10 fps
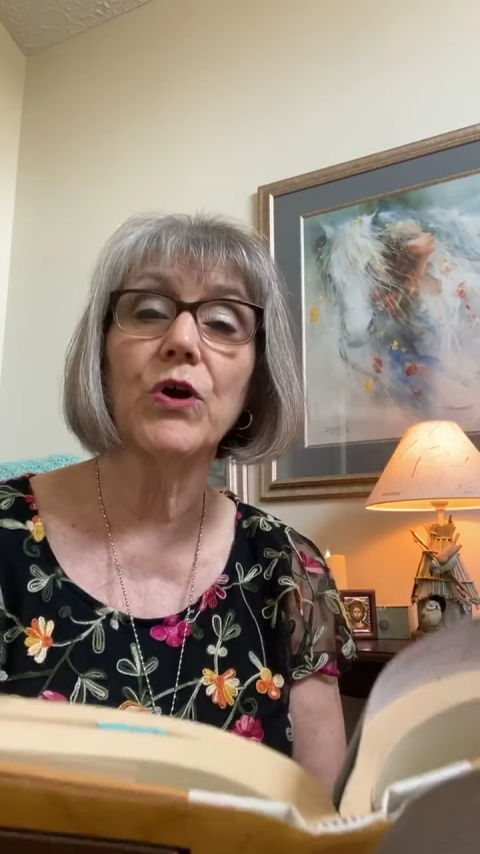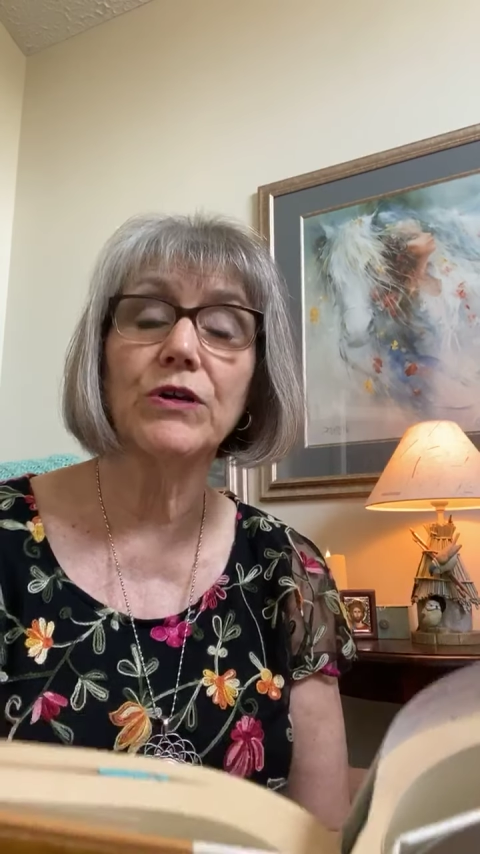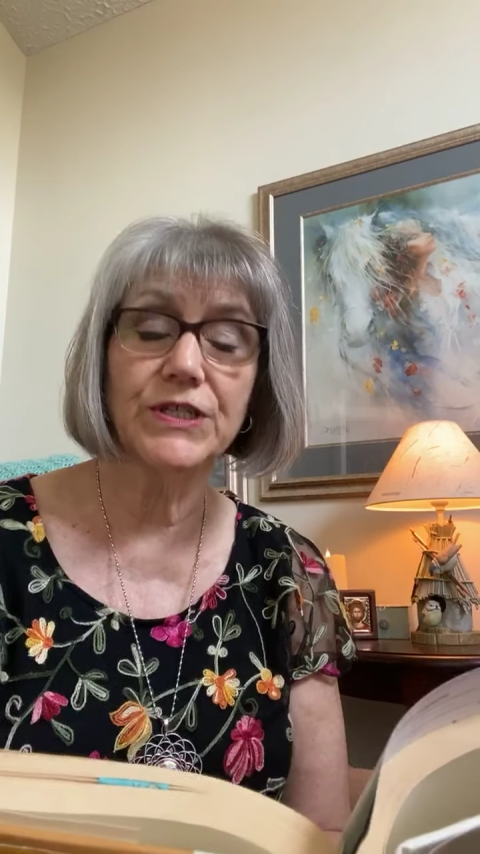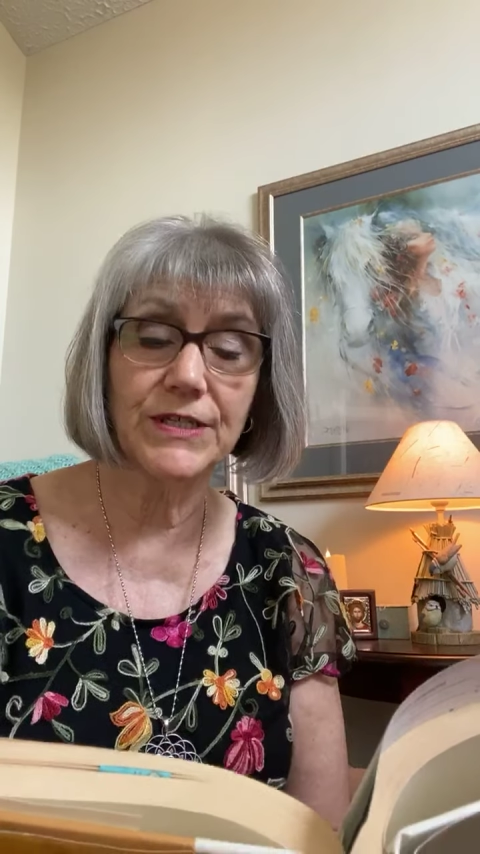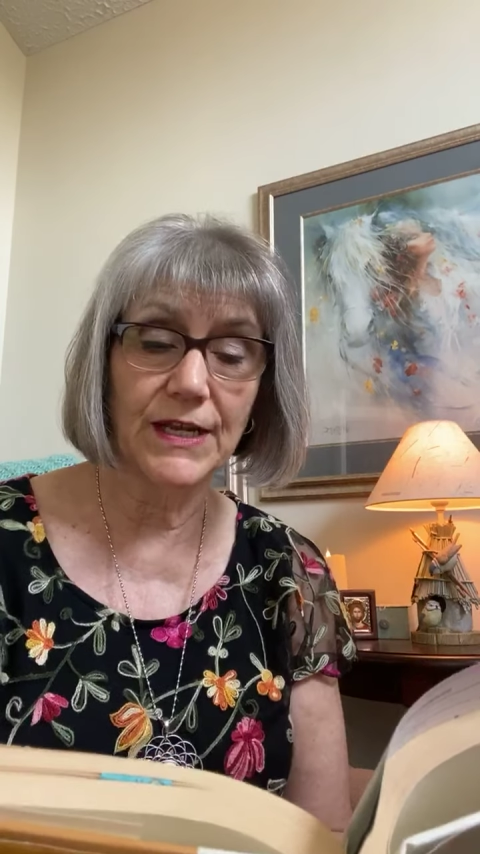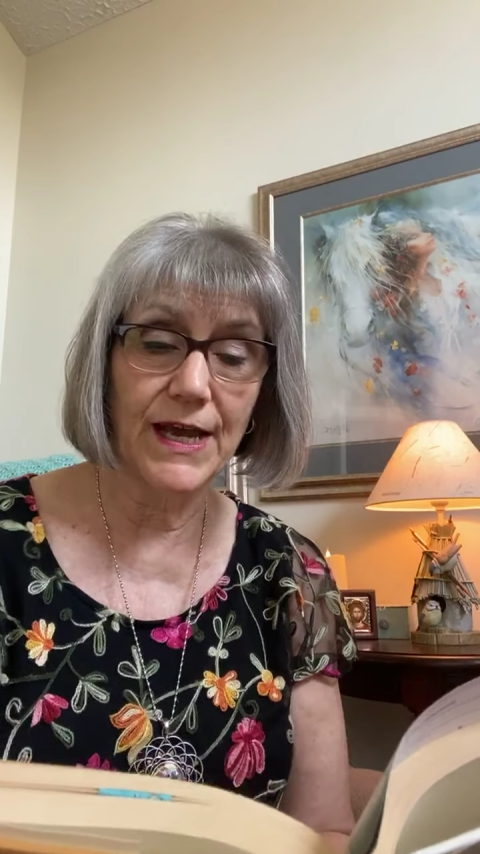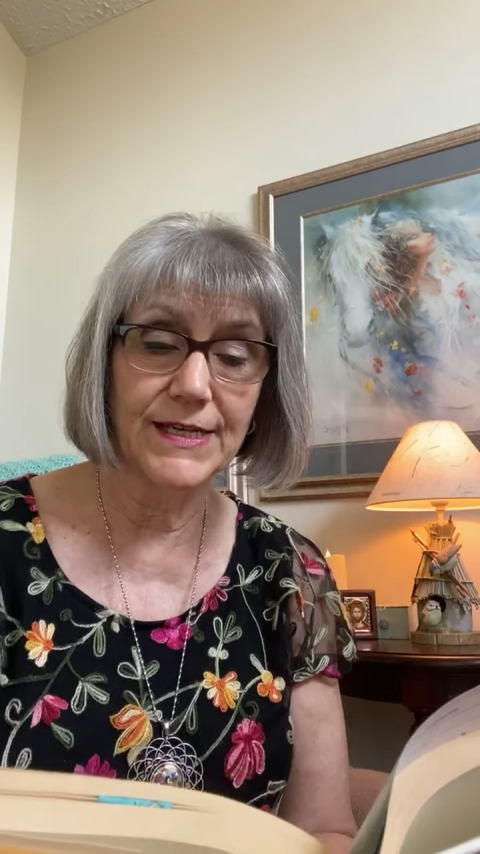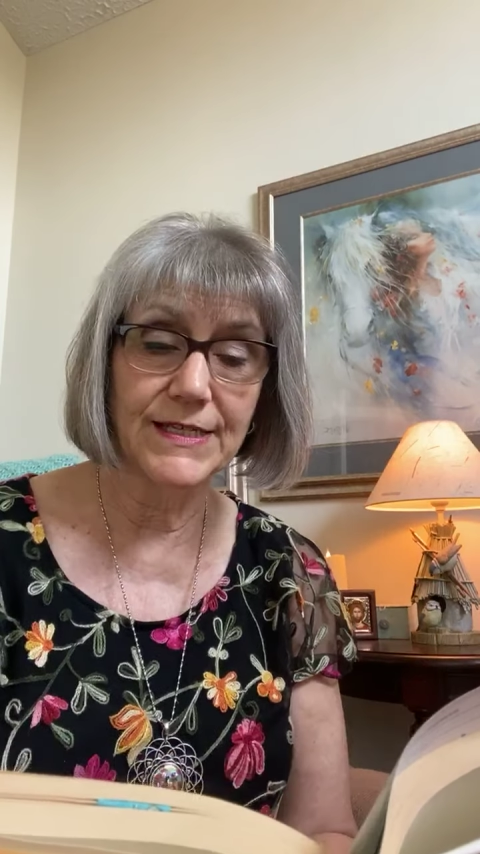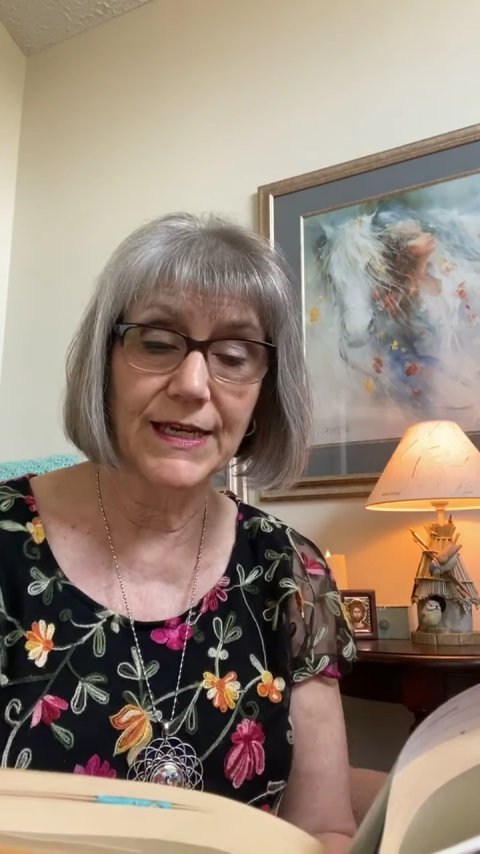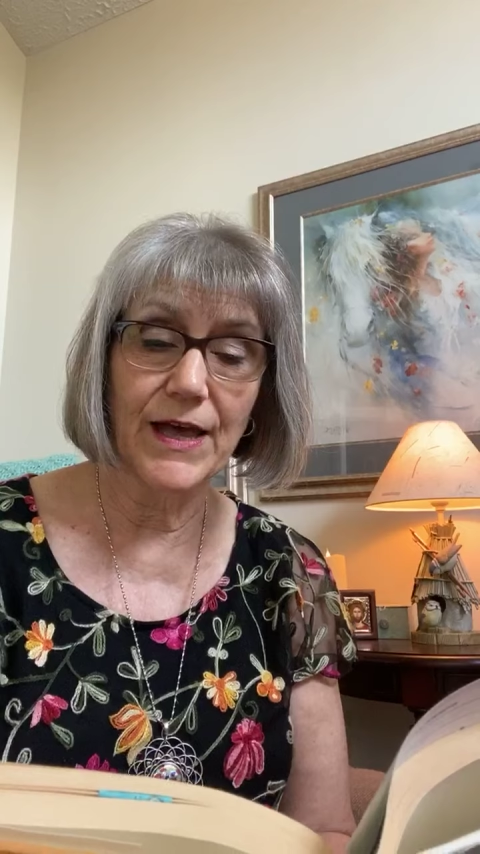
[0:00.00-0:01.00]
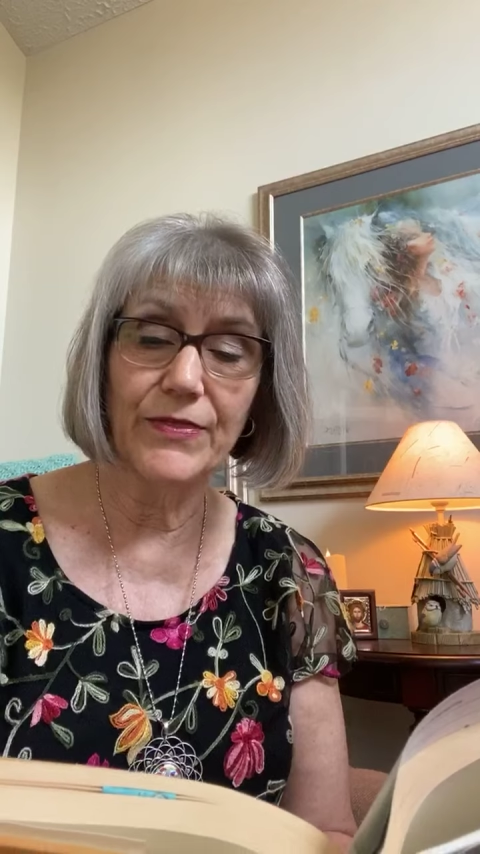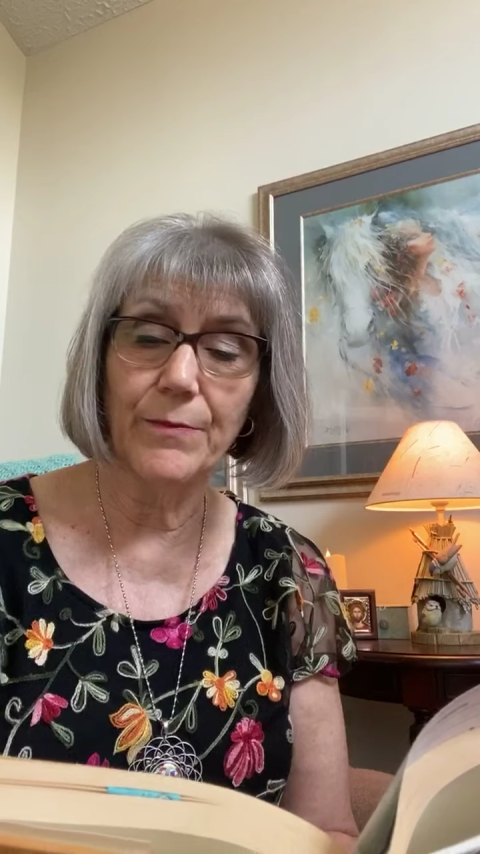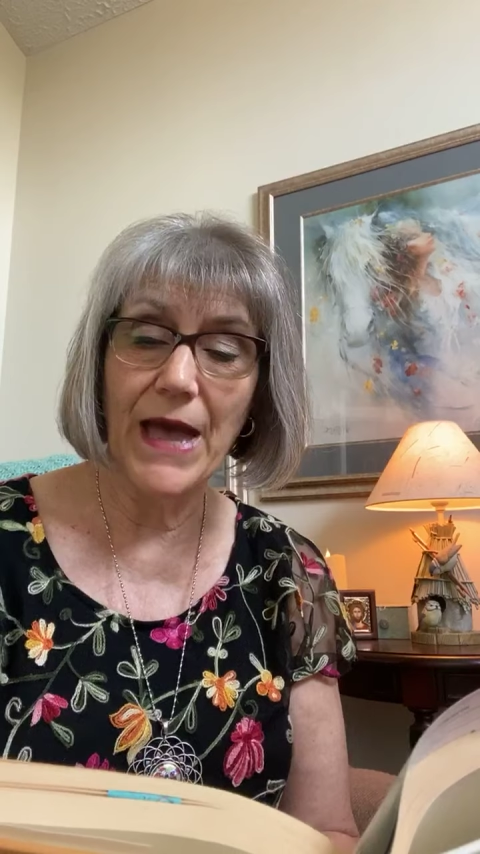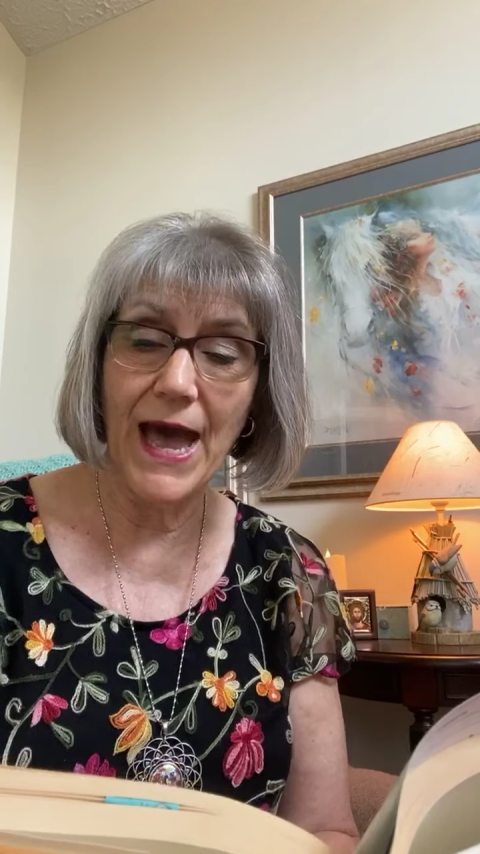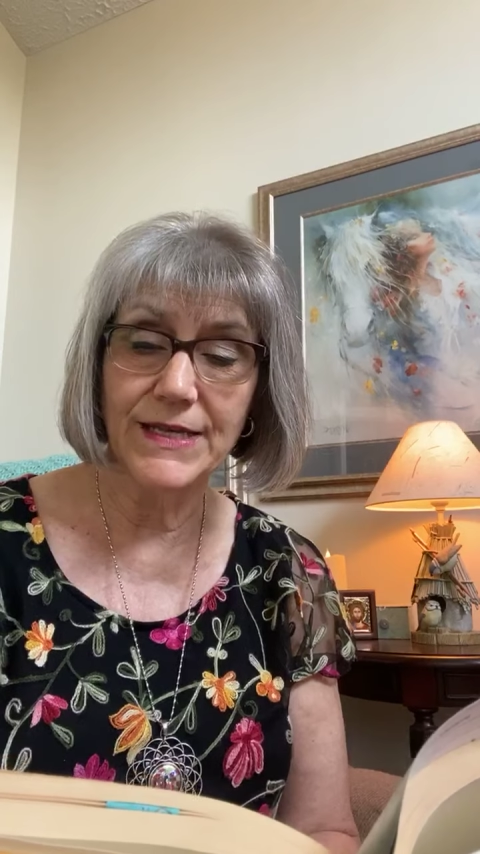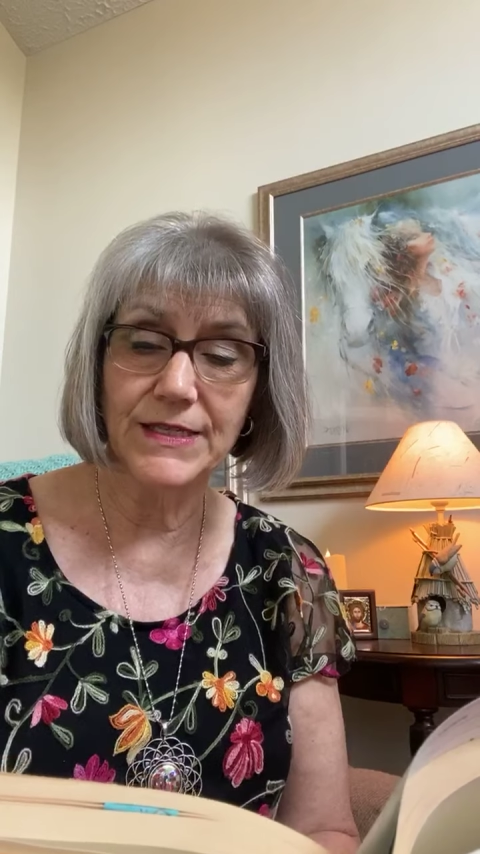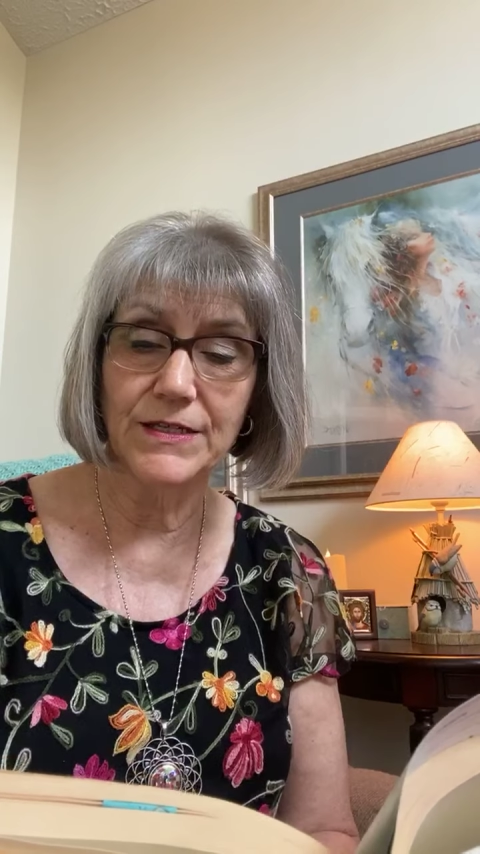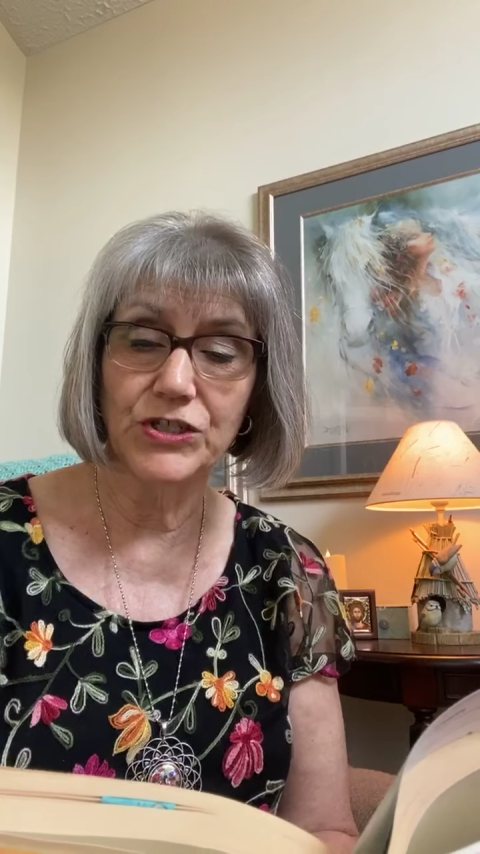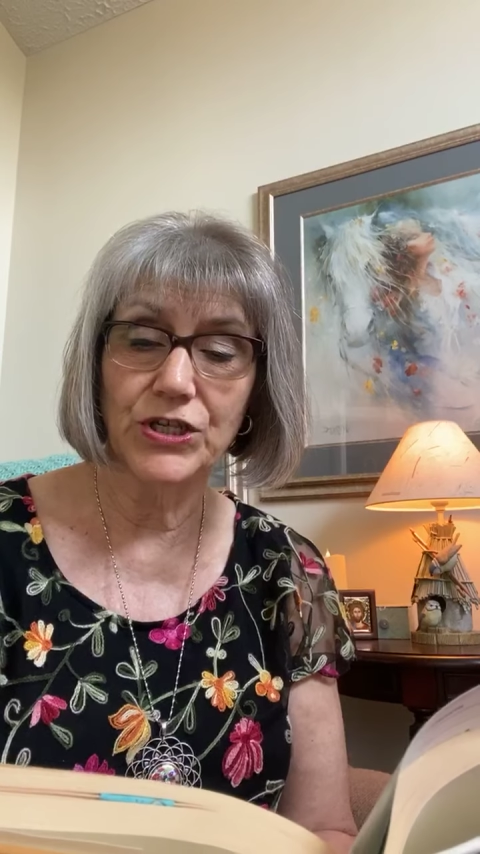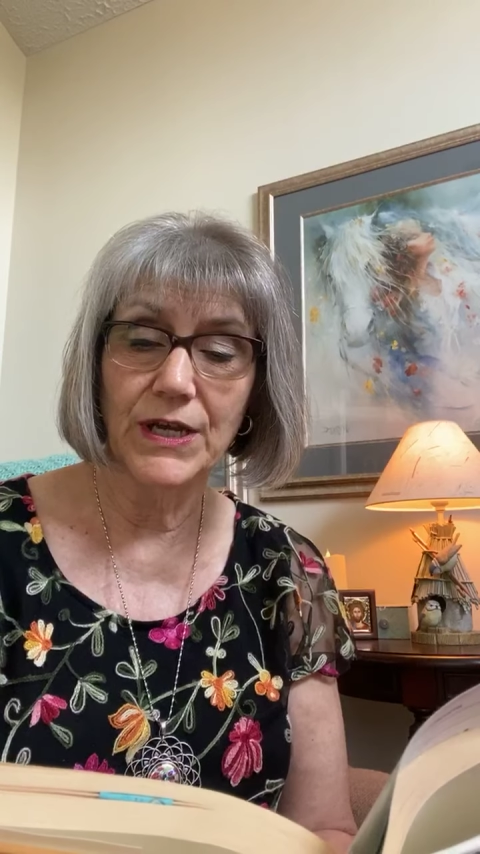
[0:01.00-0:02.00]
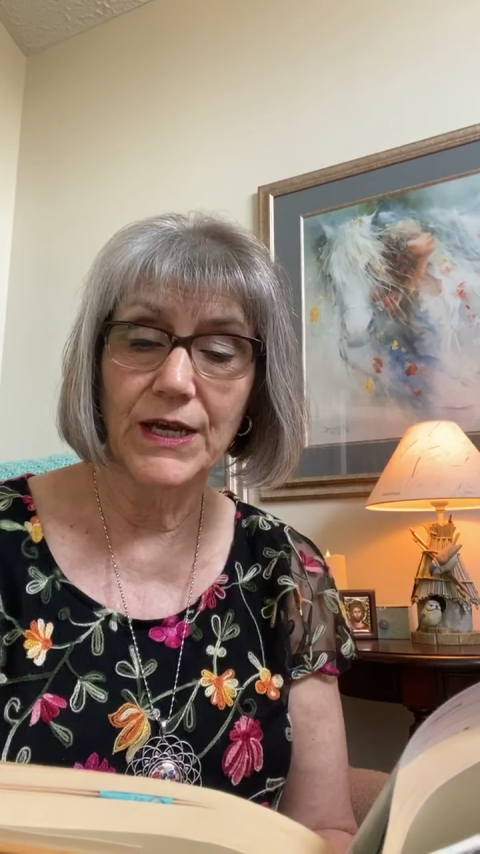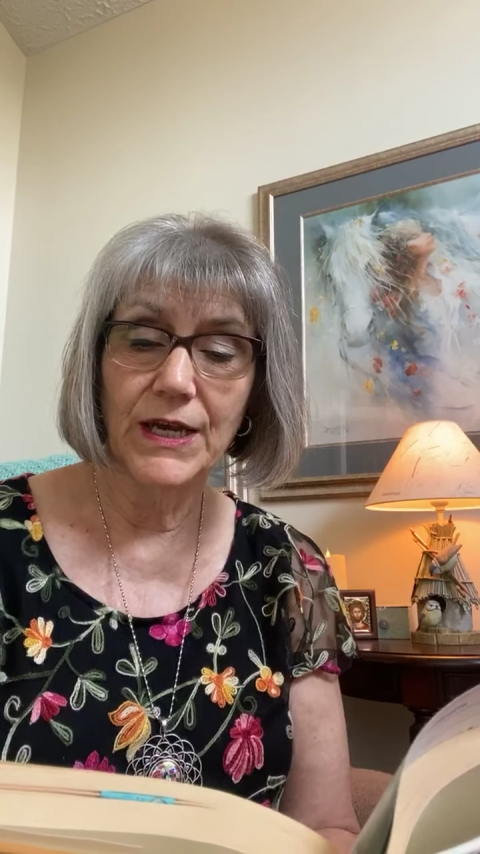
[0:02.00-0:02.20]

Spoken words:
personalizing the passage.